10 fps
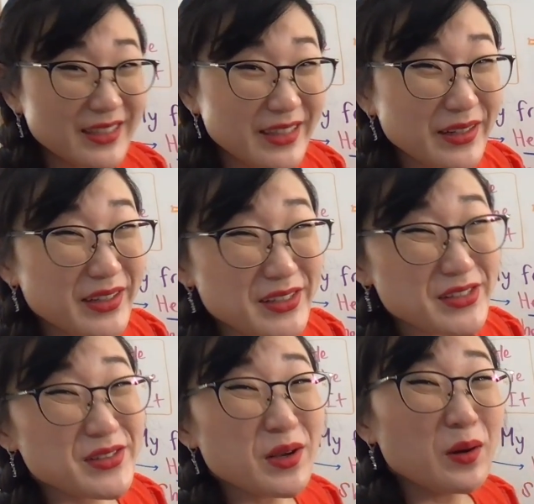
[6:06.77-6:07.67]
There is
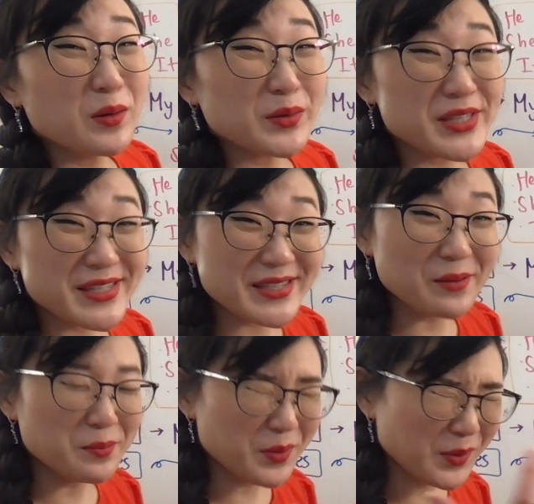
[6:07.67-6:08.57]
no
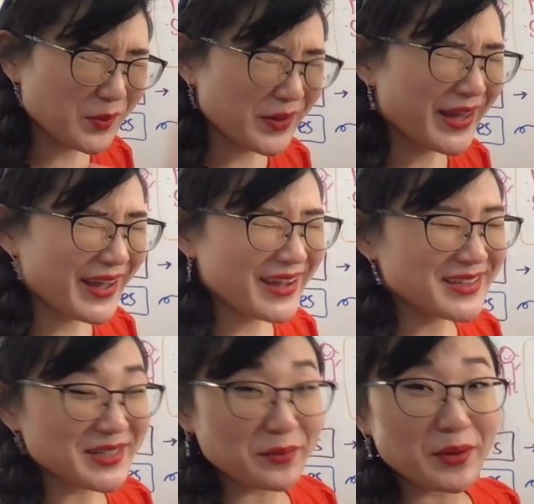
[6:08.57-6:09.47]
simple way
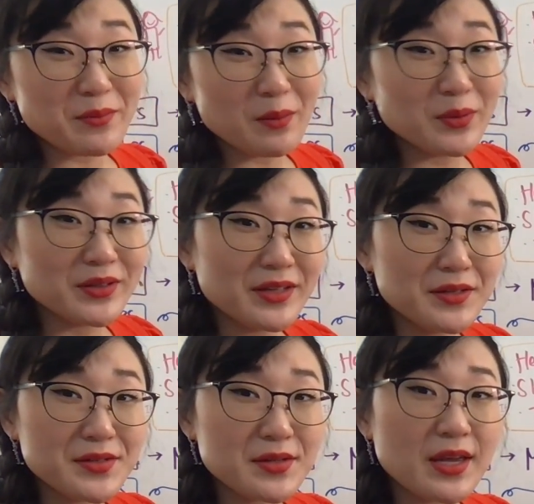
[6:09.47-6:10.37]
to remember
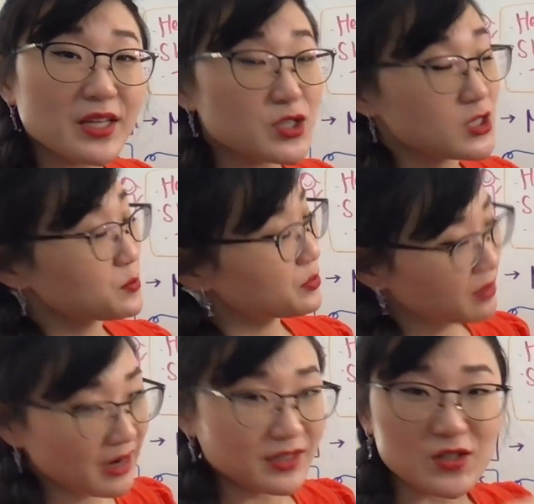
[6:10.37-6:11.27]
this. It's just
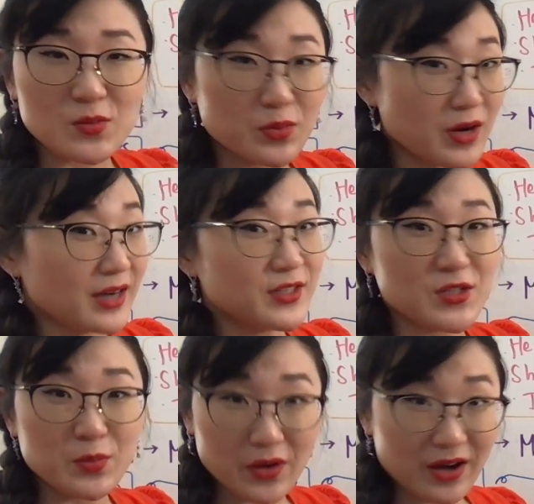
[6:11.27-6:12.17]
practice, practice,
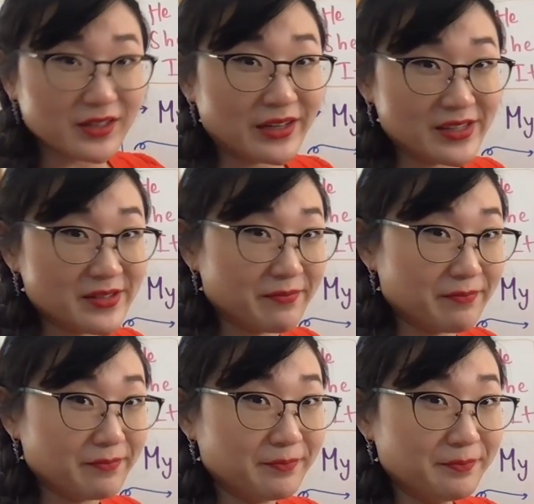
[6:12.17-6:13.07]
practice.
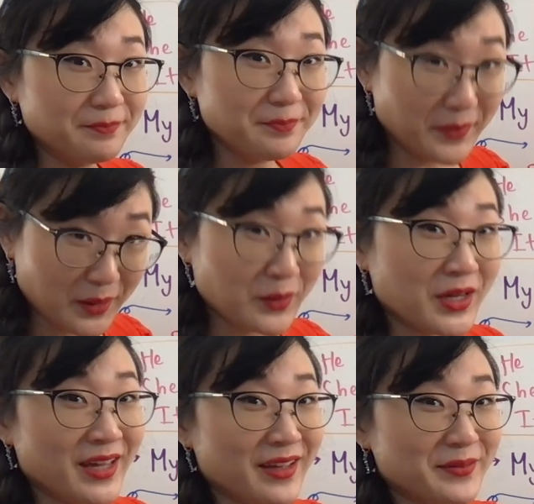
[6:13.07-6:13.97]

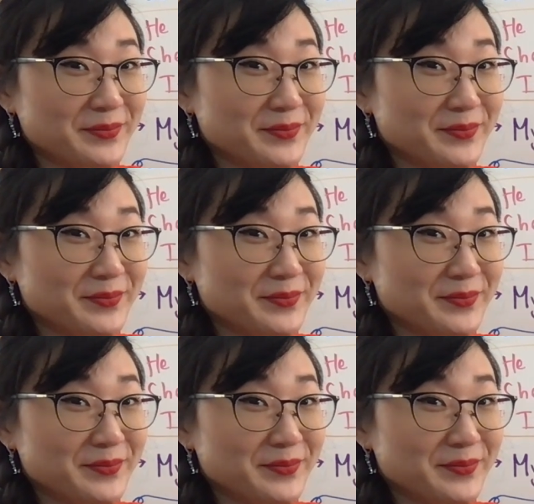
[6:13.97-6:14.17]
Okay?